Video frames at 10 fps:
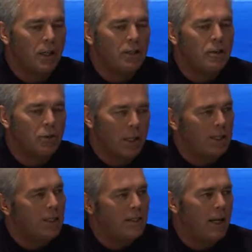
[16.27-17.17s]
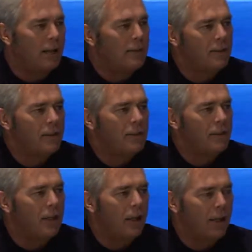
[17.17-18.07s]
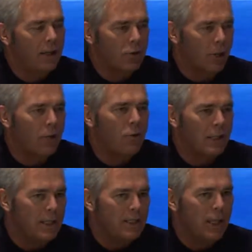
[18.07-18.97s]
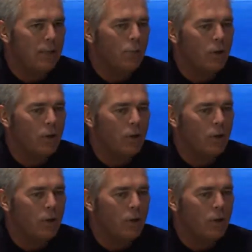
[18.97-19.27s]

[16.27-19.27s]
It's DirectX 10 and Direct3D 10.